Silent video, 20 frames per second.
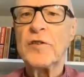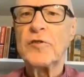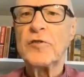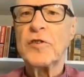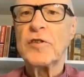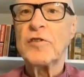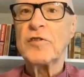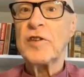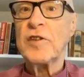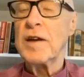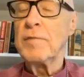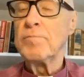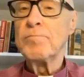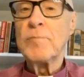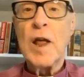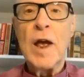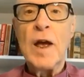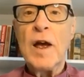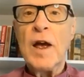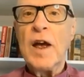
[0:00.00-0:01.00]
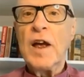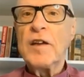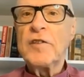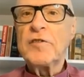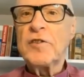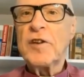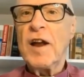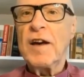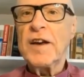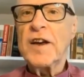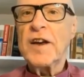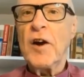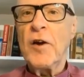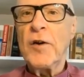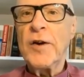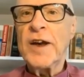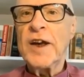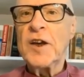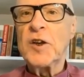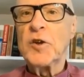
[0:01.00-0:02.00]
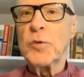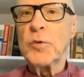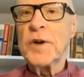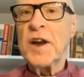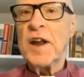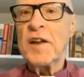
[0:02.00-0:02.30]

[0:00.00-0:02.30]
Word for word: I used to say, It's like going into